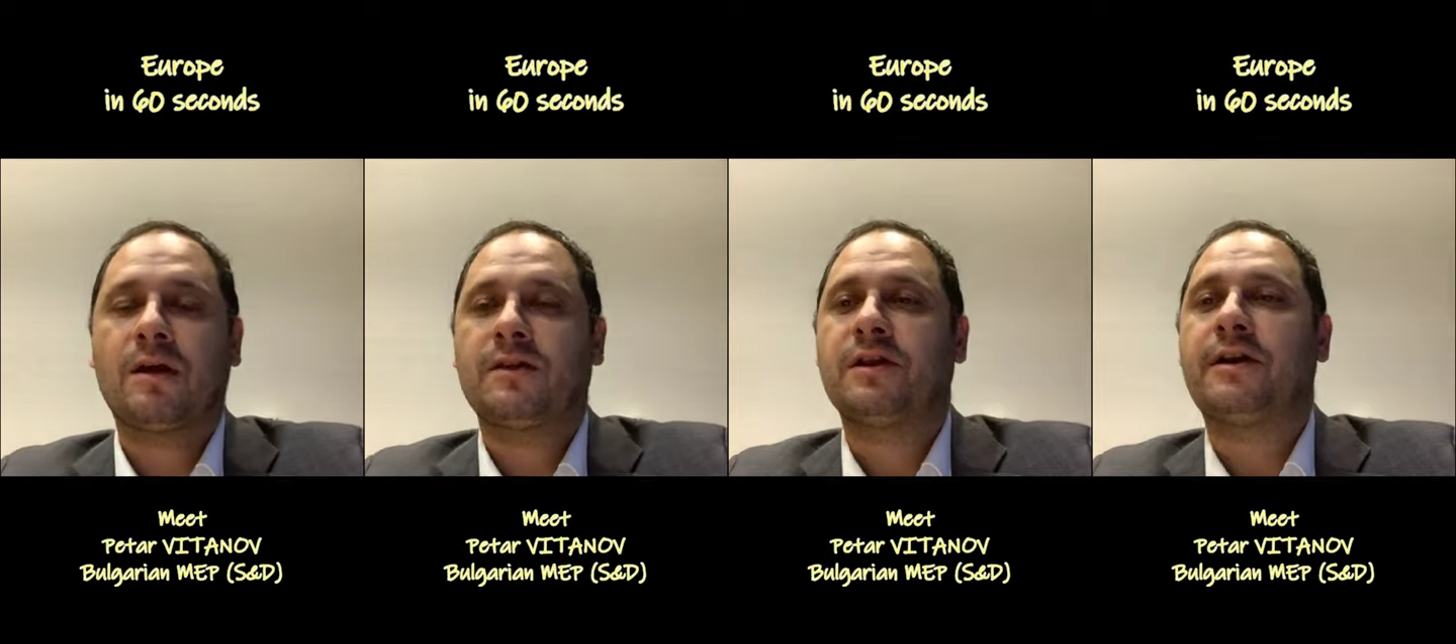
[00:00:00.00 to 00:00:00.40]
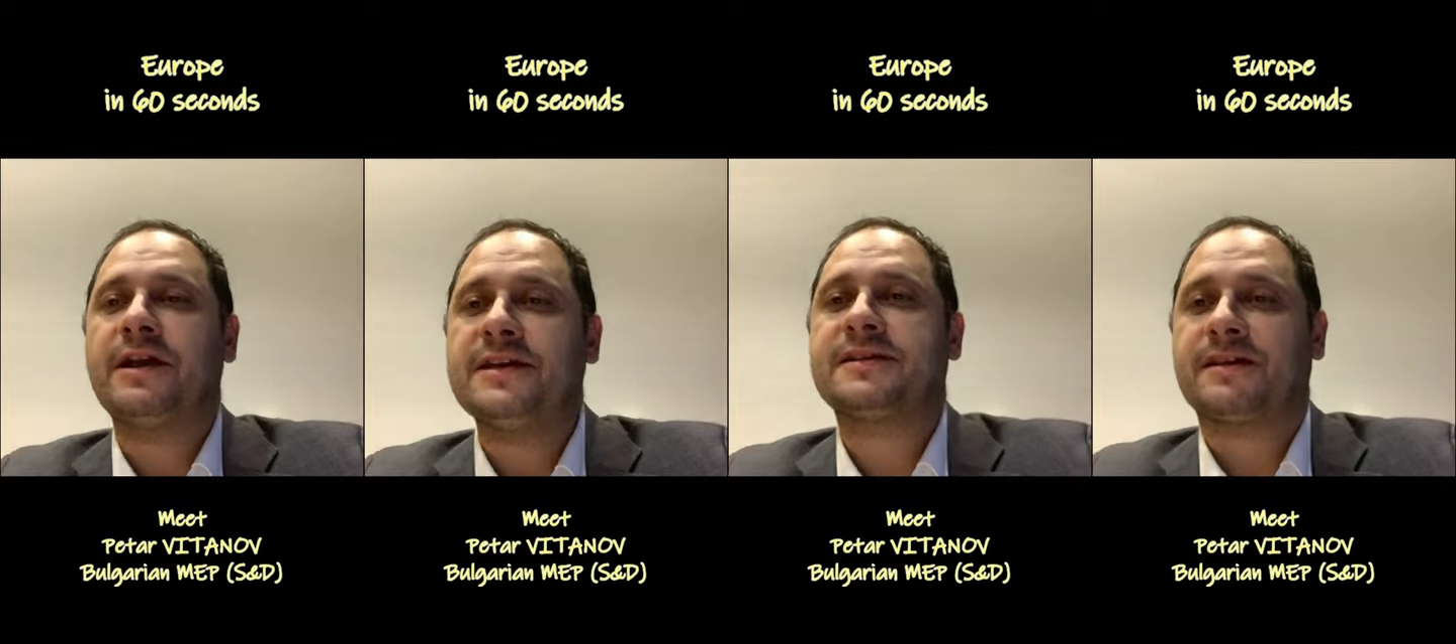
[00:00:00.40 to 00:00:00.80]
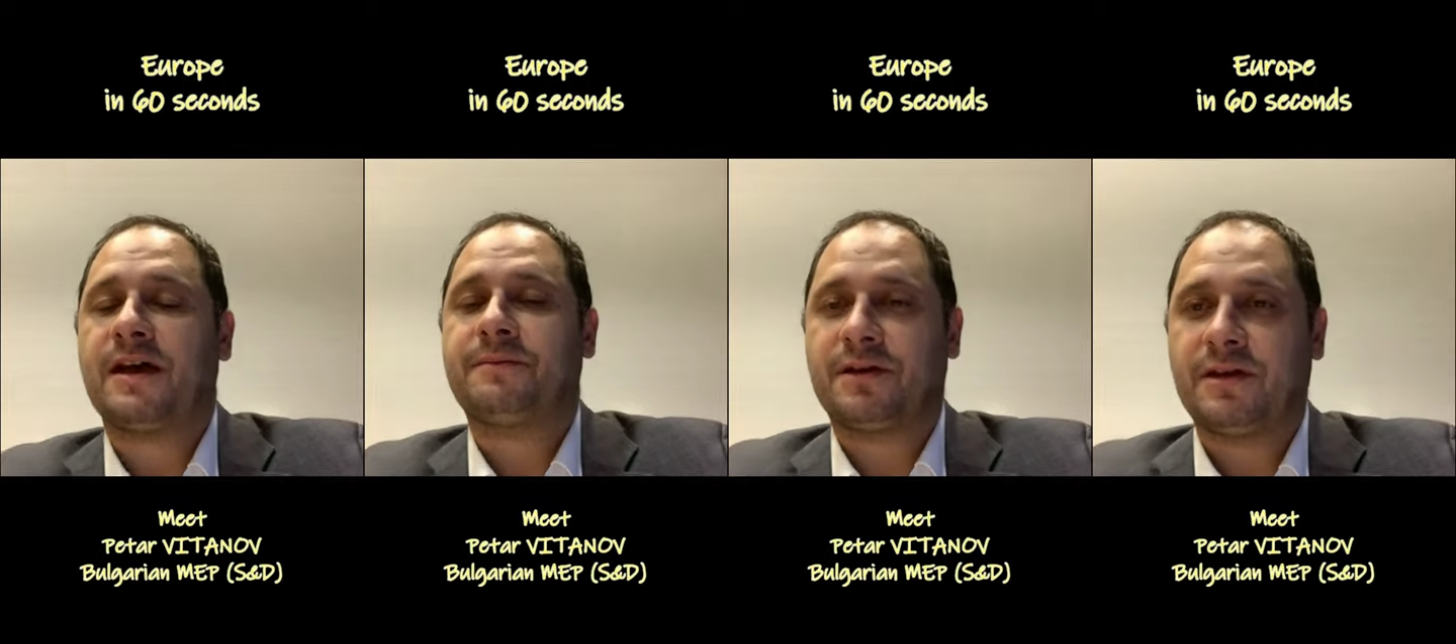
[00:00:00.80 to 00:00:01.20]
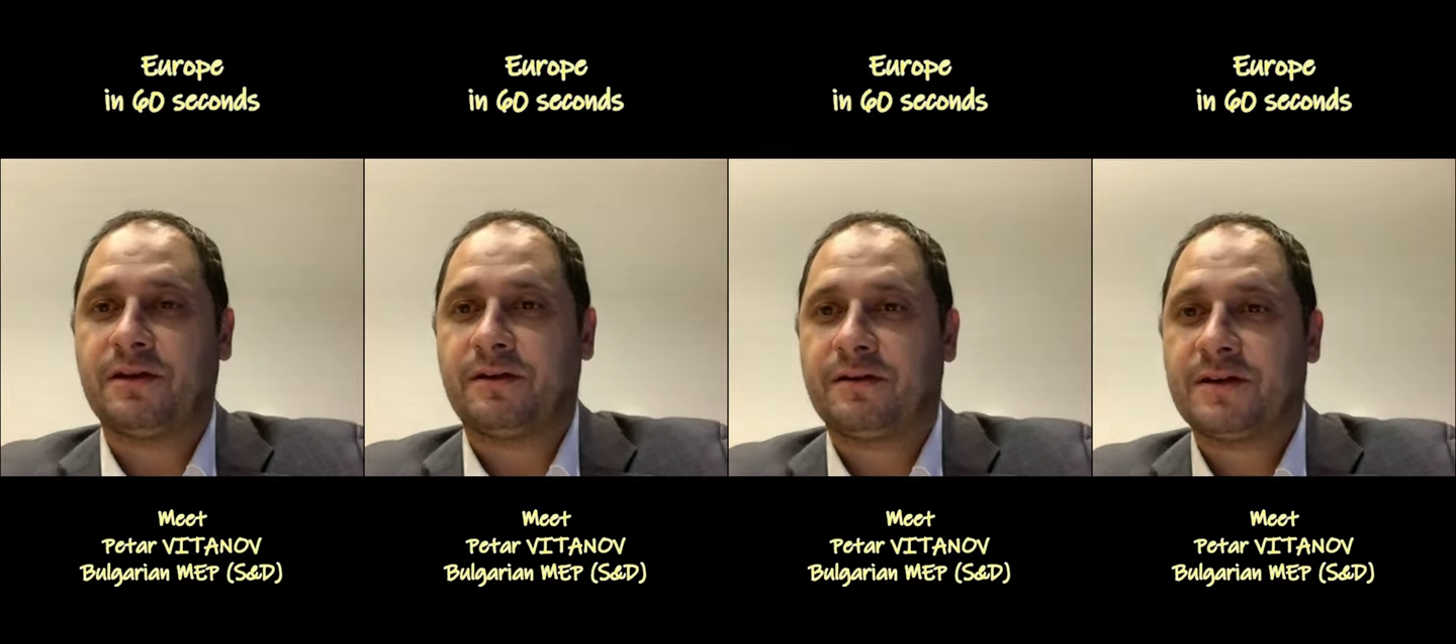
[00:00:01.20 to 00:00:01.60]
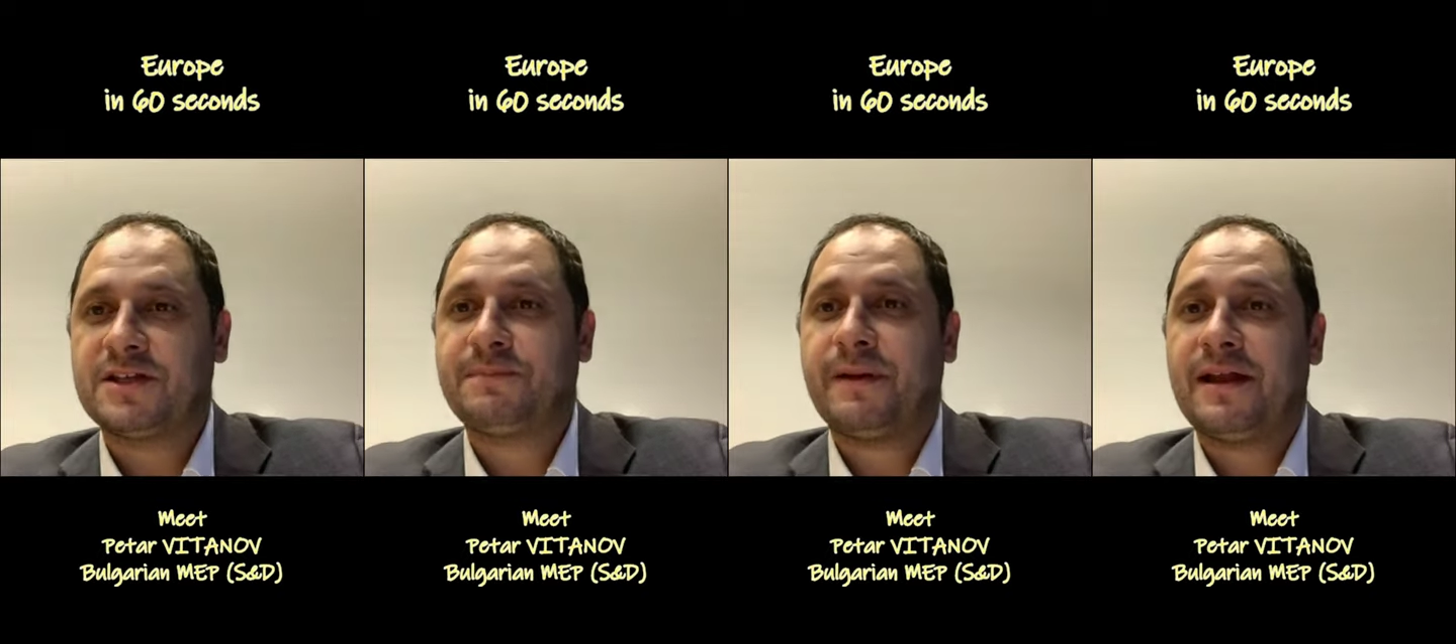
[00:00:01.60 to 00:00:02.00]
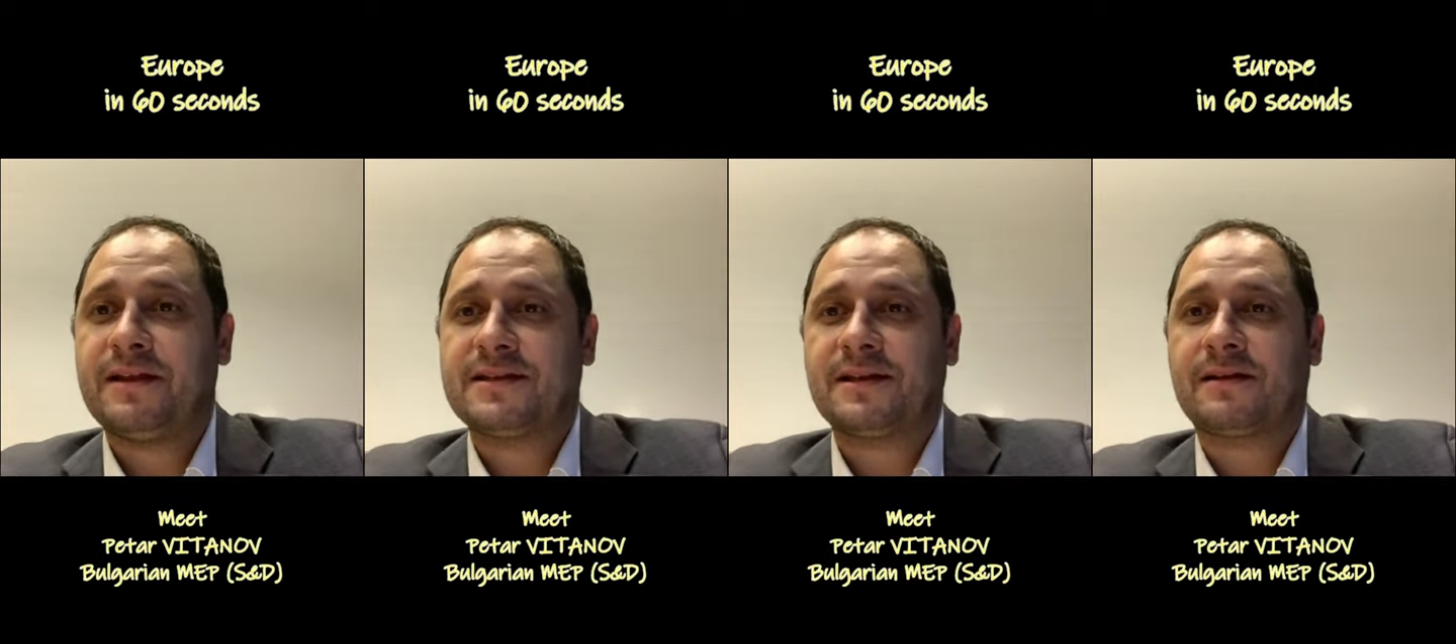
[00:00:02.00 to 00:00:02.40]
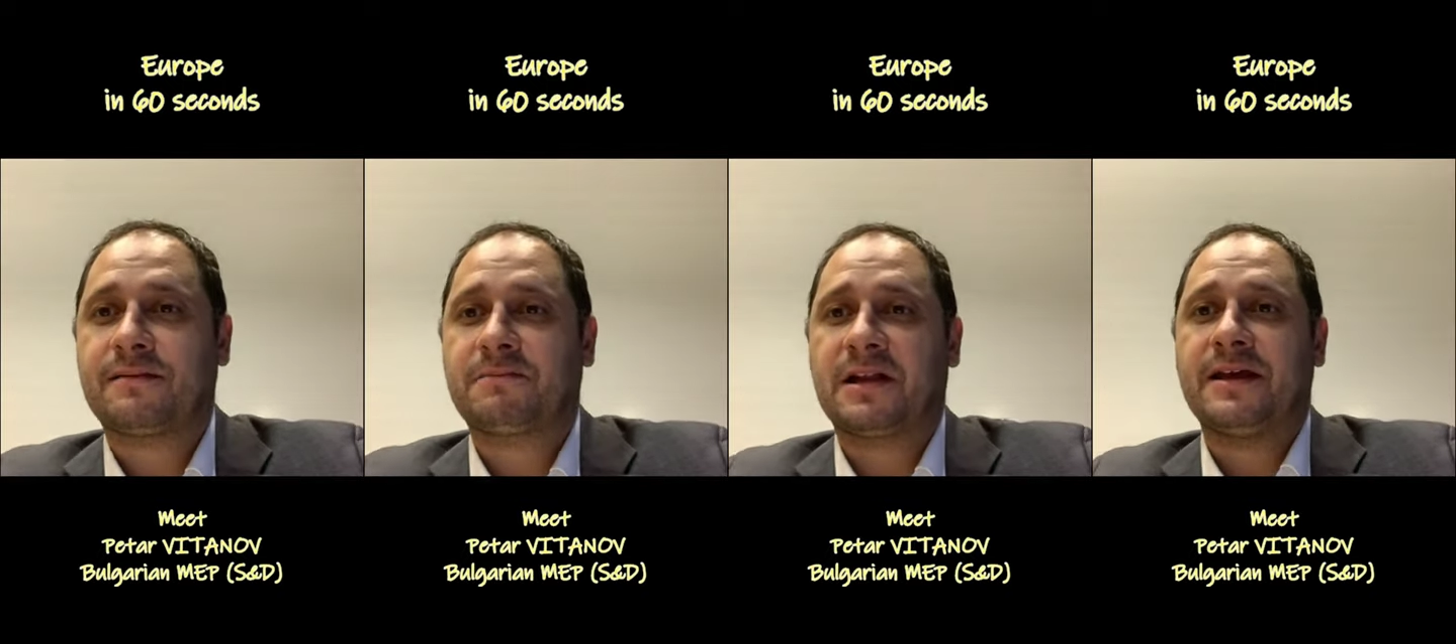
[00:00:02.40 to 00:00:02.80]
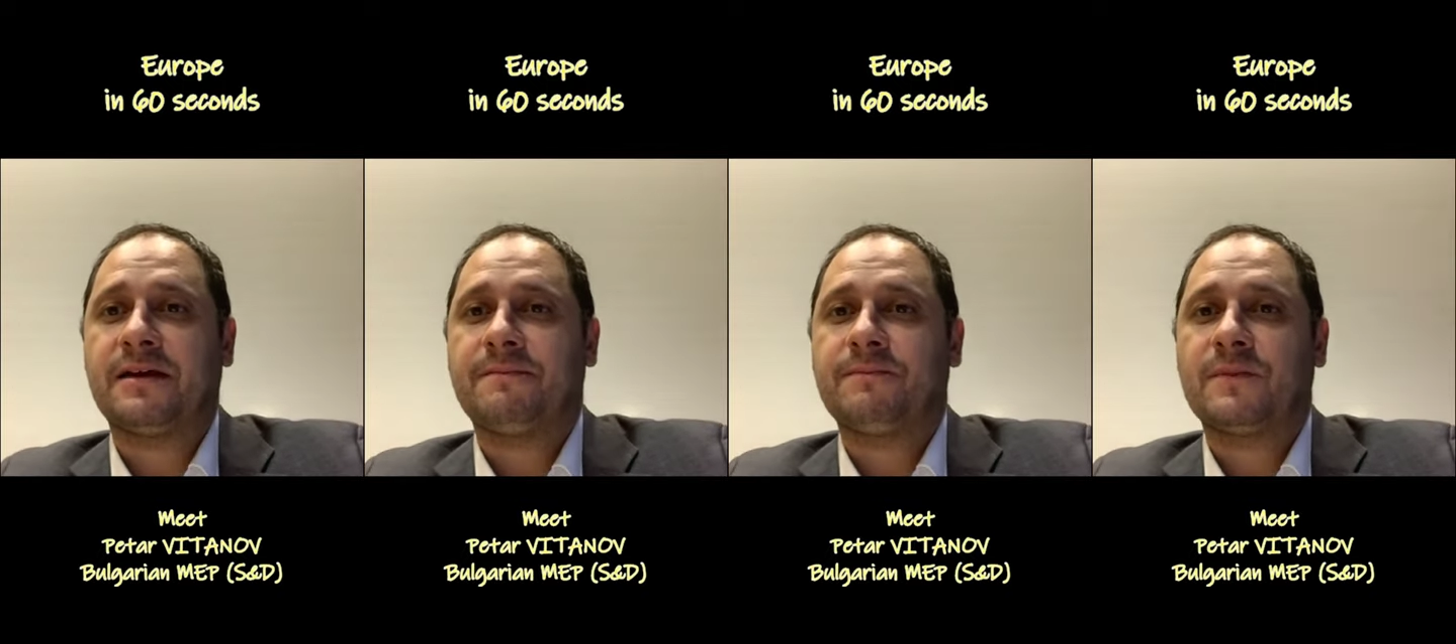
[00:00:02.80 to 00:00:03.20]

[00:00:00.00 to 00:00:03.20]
the reason I'm here is basically